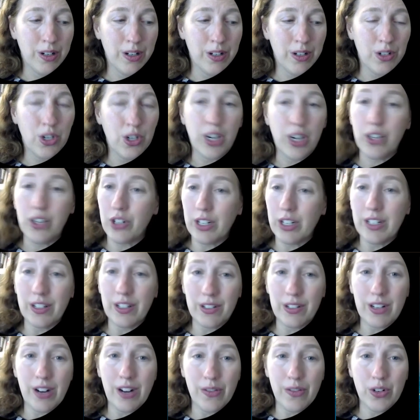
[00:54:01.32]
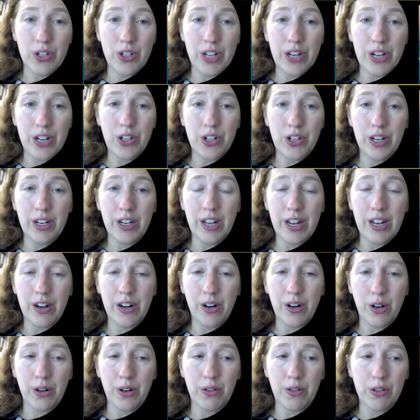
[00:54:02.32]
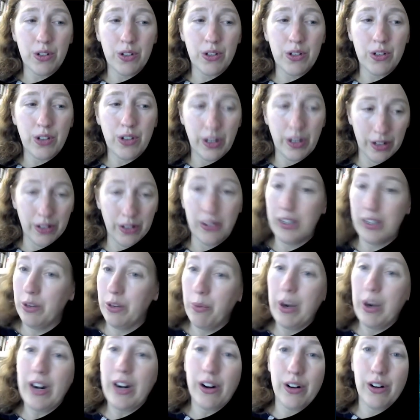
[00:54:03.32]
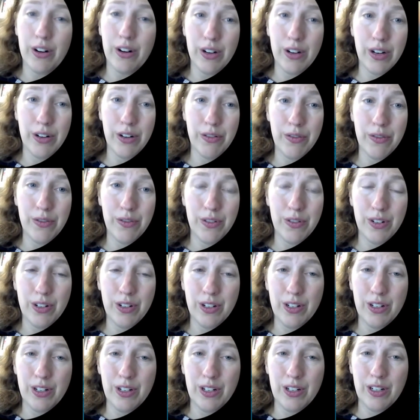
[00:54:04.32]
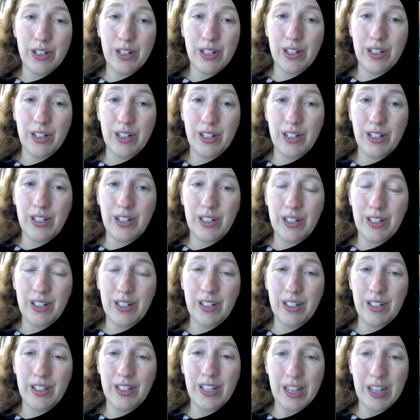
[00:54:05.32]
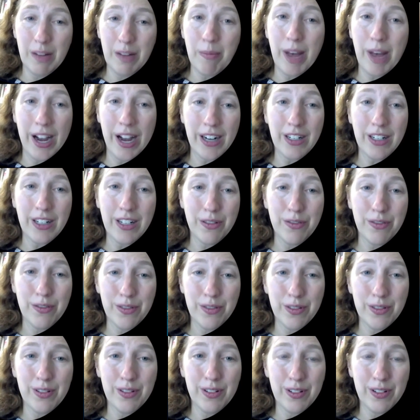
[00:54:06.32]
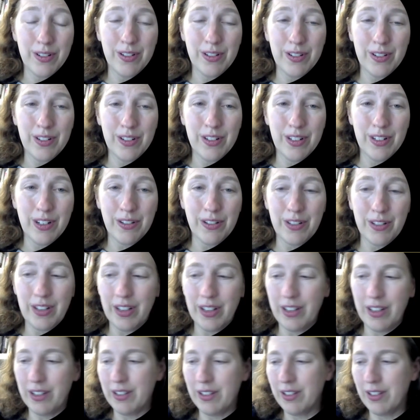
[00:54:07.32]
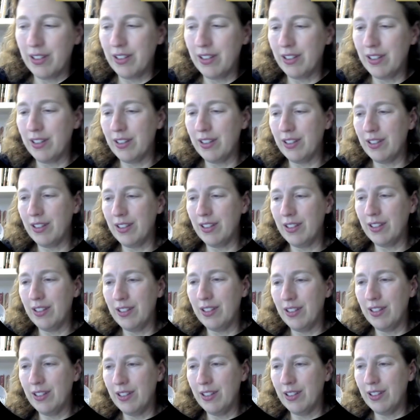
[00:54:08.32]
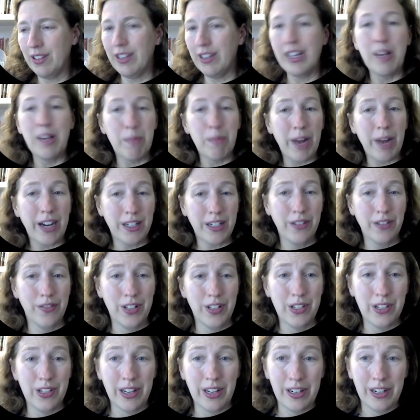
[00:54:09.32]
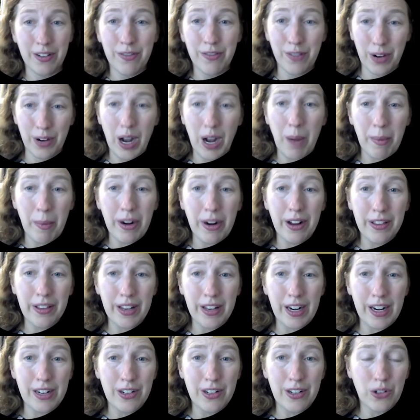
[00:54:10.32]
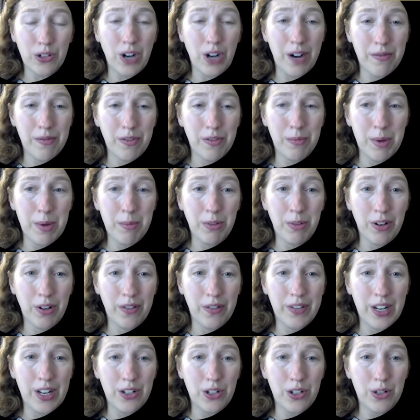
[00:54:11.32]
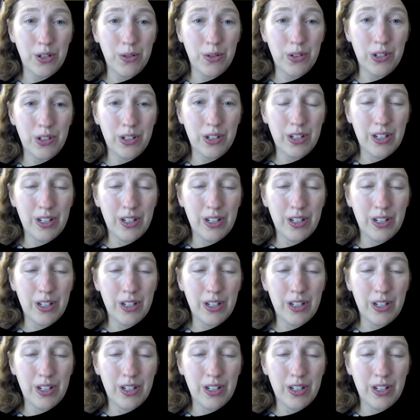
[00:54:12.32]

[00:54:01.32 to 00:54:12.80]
changing this conversation and are suddenly aware of the impact of, you know, the impact of this like phenomenon that I described with People Love Dead Jews.